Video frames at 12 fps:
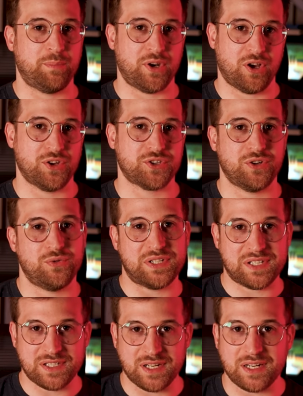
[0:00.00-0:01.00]
but also
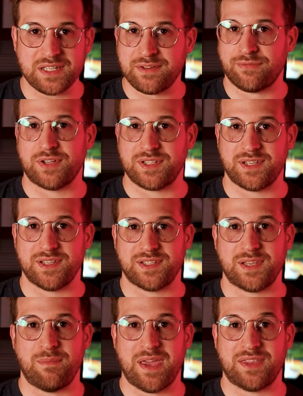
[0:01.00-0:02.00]
distinct differences
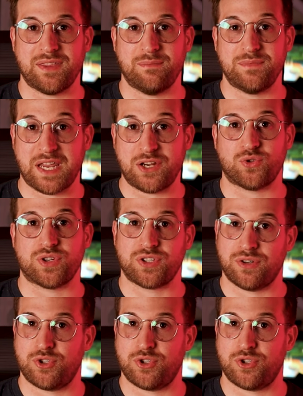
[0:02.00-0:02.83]
that make them dangerous to